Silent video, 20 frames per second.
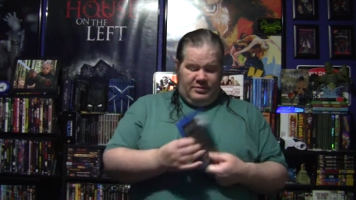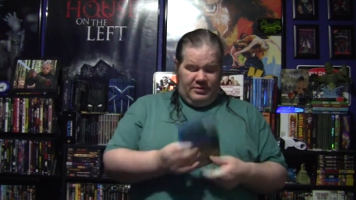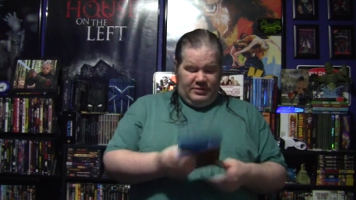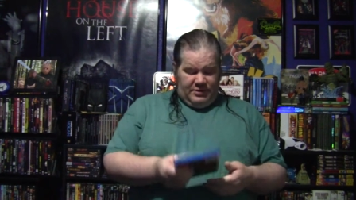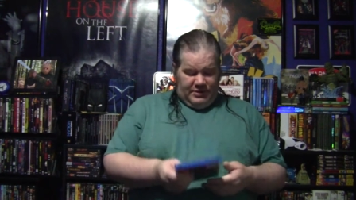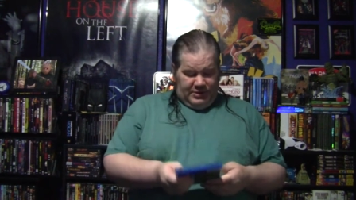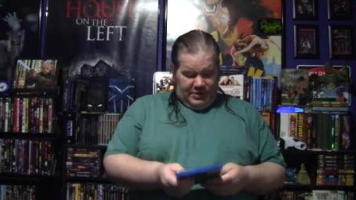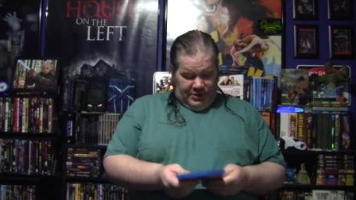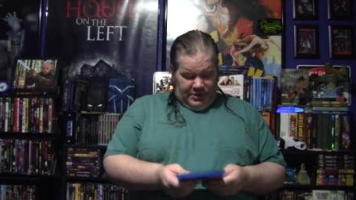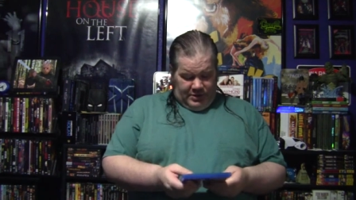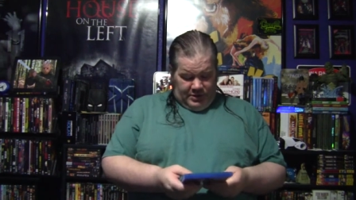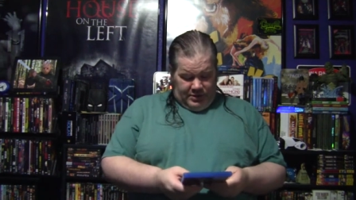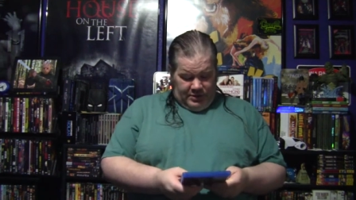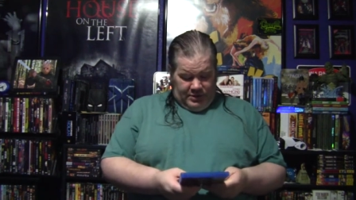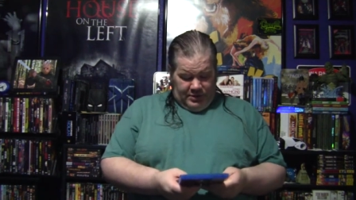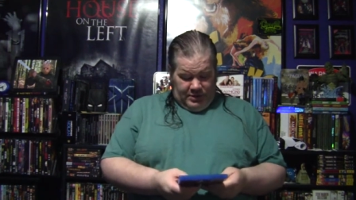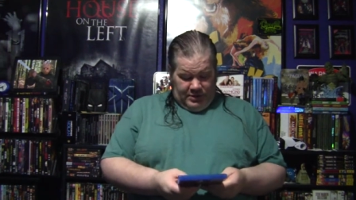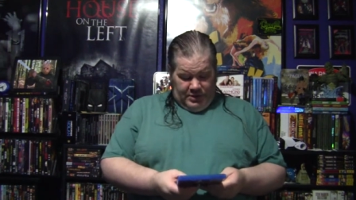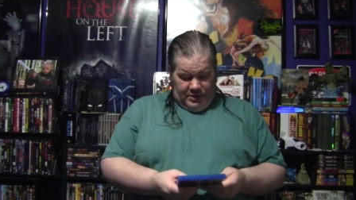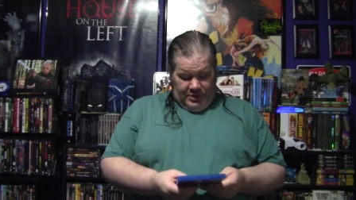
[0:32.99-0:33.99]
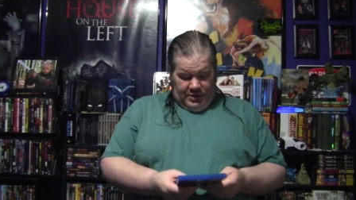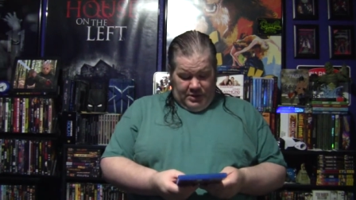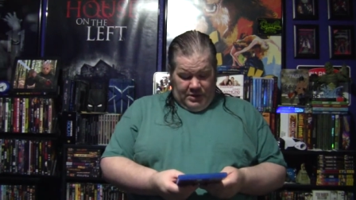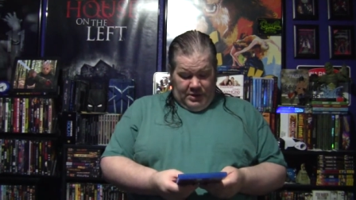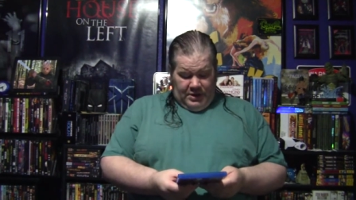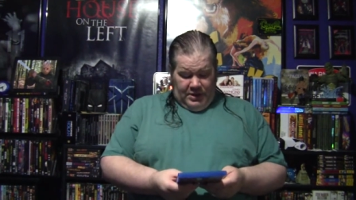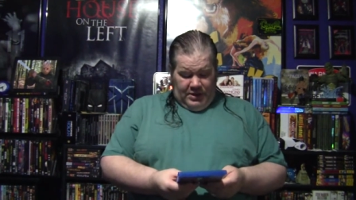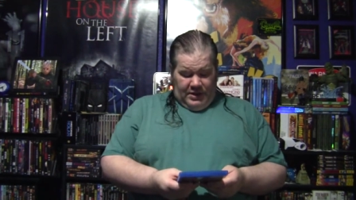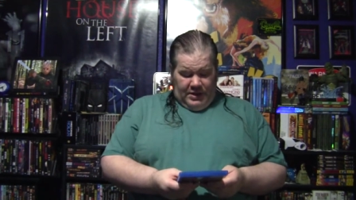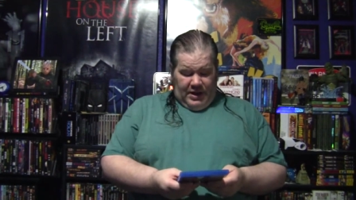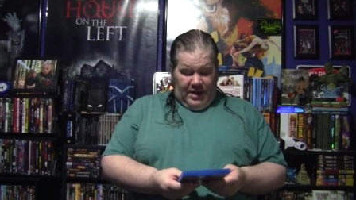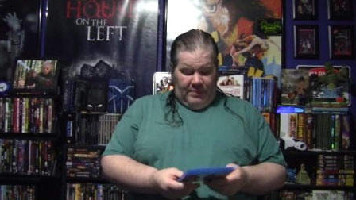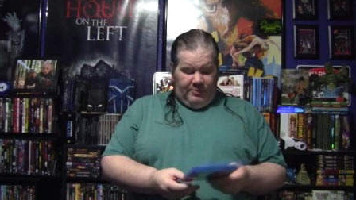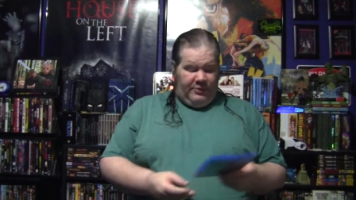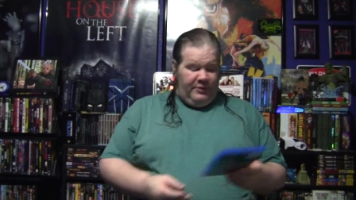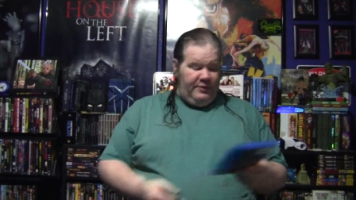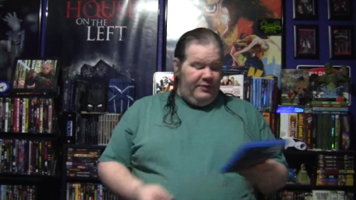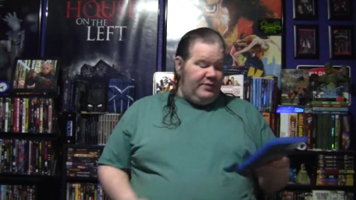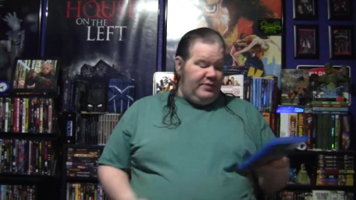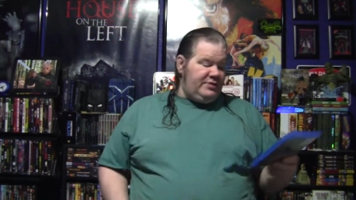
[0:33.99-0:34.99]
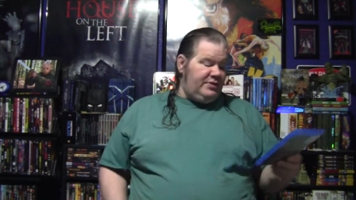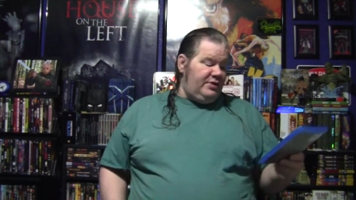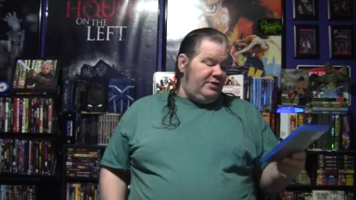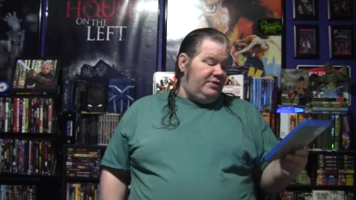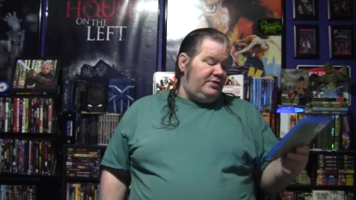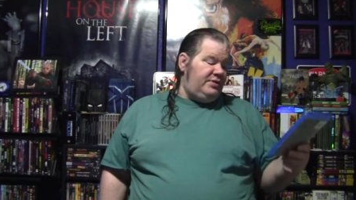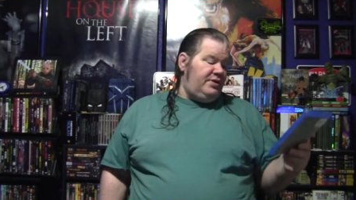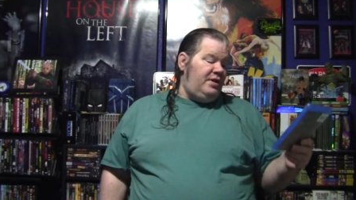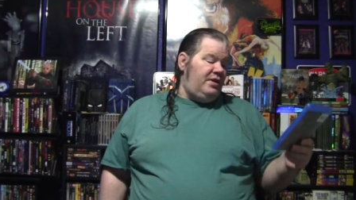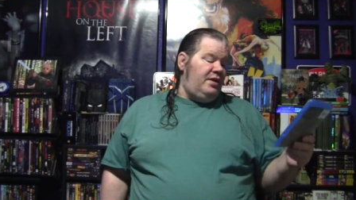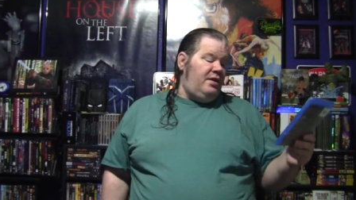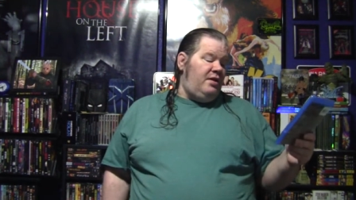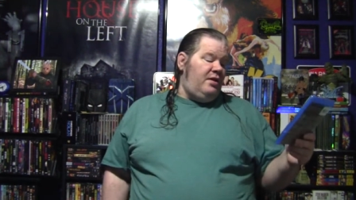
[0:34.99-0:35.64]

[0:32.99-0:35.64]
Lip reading: let's see. Gamera versus...